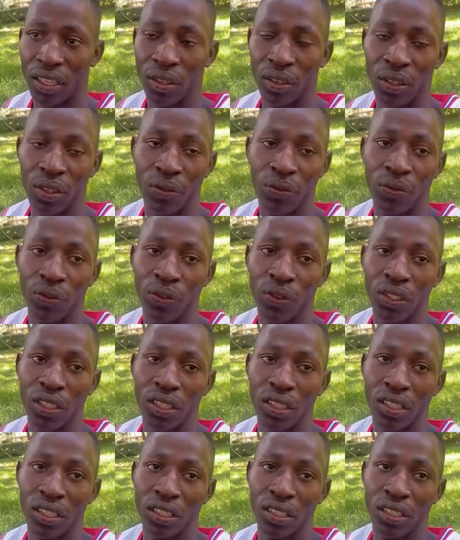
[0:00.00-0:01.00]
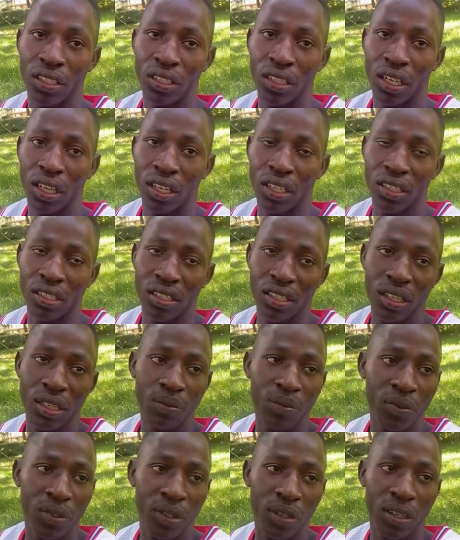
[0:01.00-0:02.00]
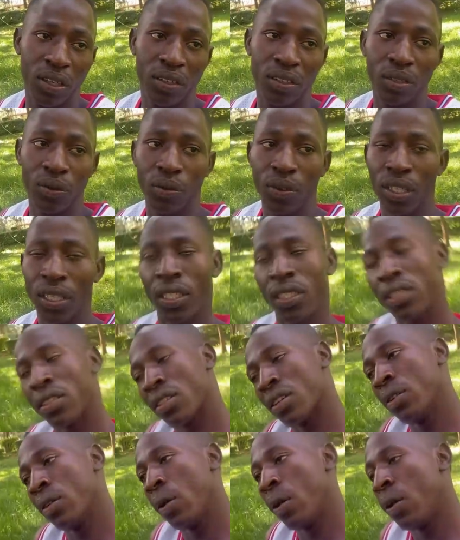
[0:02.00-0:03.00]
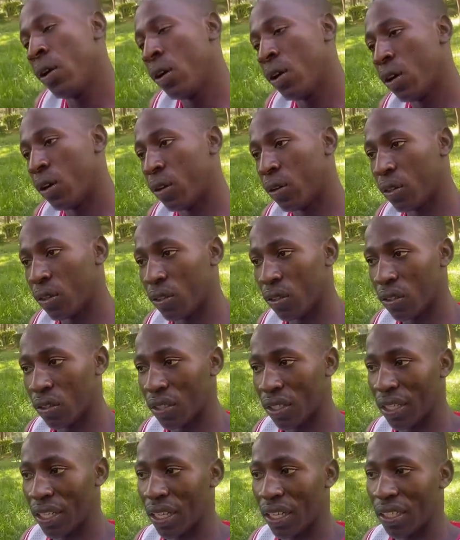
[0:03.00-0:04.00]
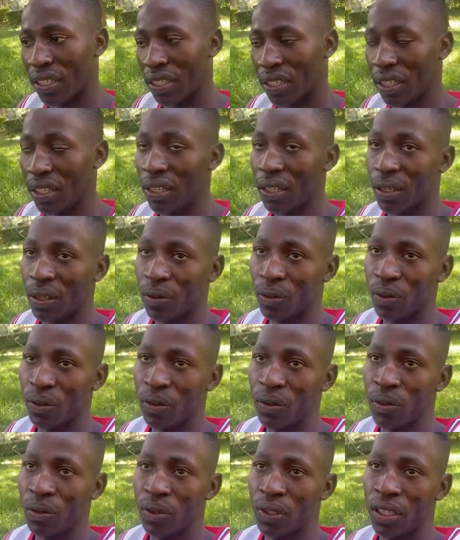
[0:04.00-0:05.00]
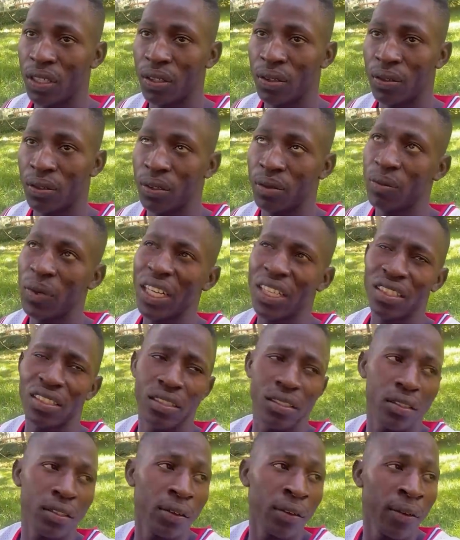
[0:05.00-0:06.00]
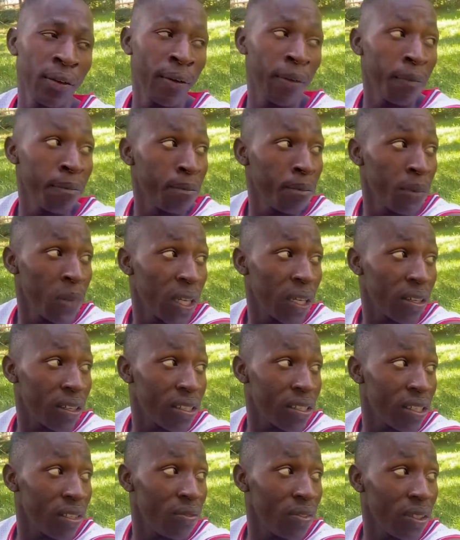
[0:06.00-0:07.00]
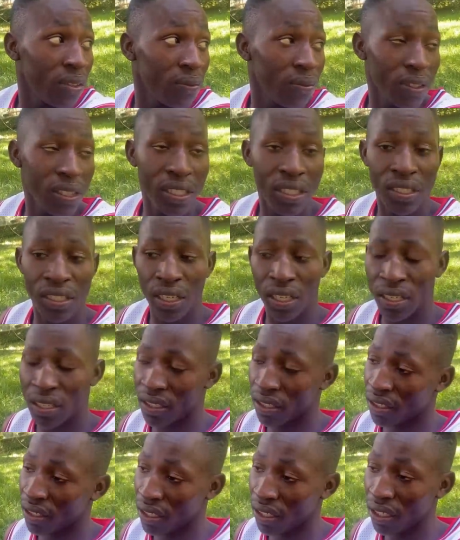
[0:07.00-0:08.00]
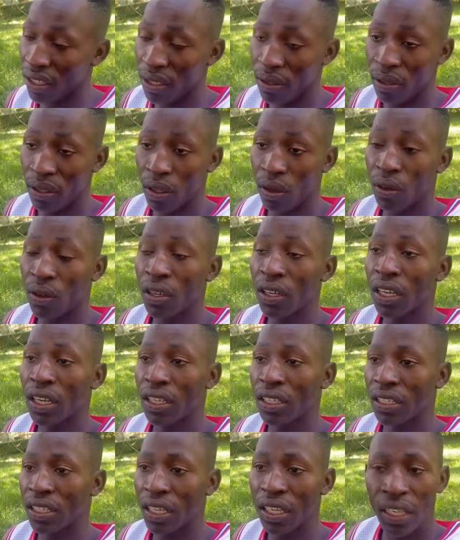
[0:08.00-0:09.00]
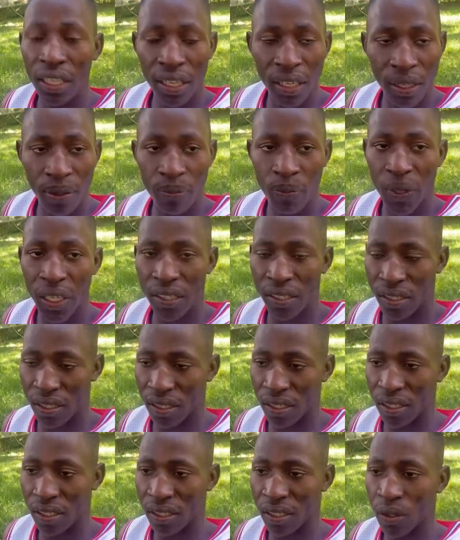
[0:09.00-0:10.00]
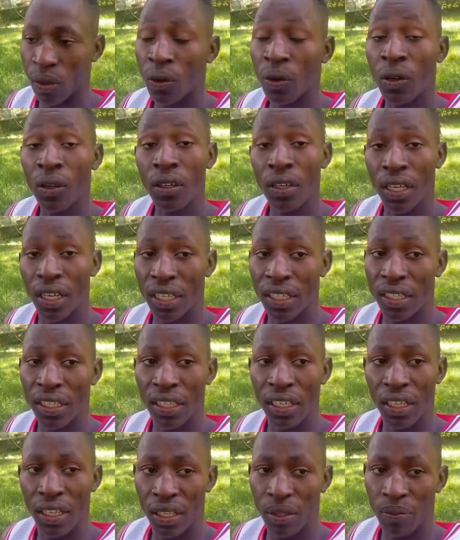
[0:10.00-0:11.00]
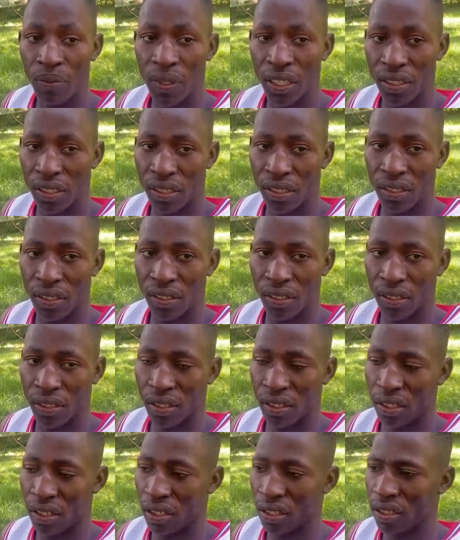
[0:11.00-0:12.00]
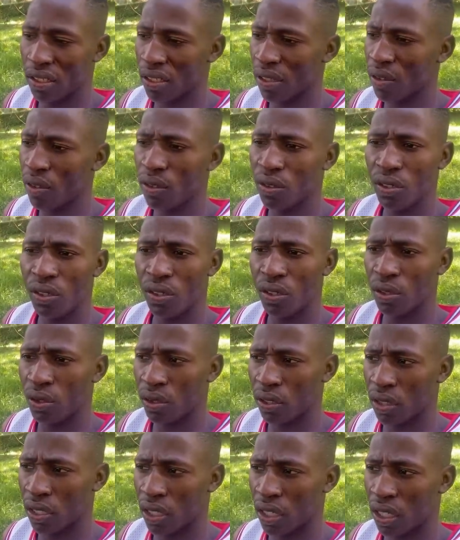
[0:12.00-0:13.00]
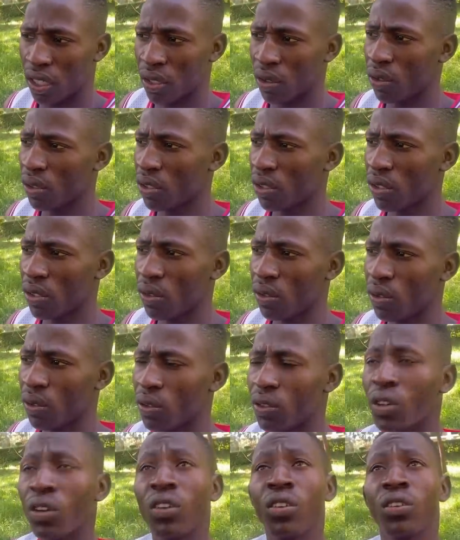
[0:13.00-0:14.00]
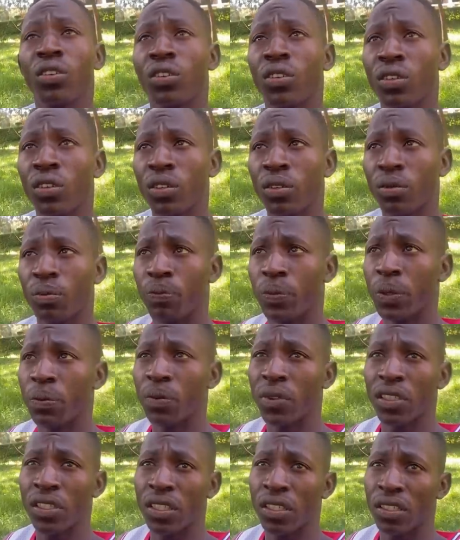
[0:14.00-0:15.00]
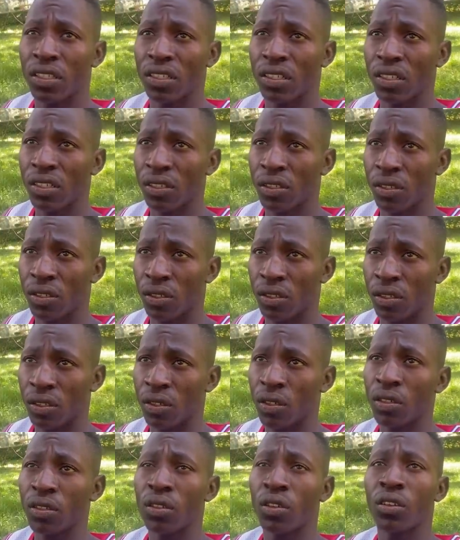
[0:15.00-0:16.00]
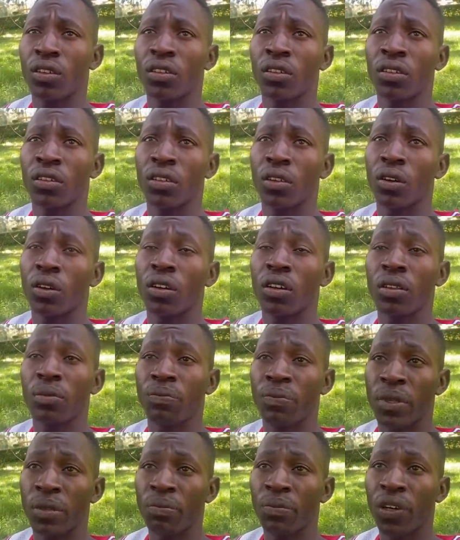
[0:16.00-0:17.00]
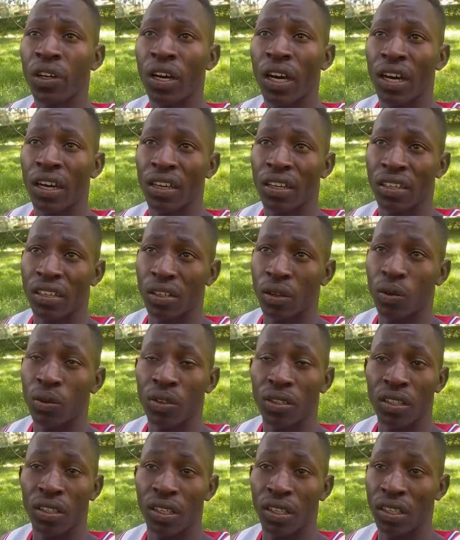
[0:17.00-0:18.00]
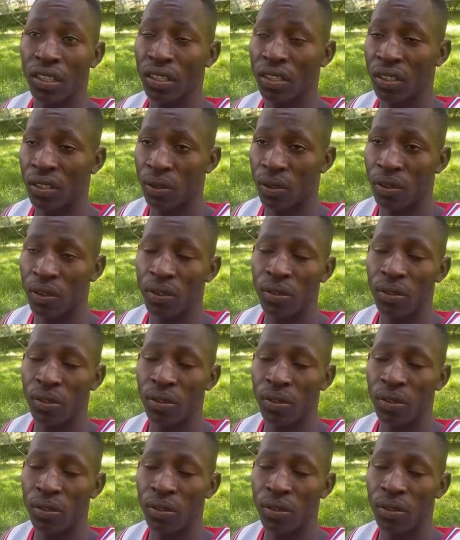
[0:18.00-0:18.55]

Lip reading: if we accept your request or not, guys. In a good way, though. Imagine receiving visitors day on a daily basis, on a daily basis. It's no joke. And also, you don't know people's intentions. Not all people are okay or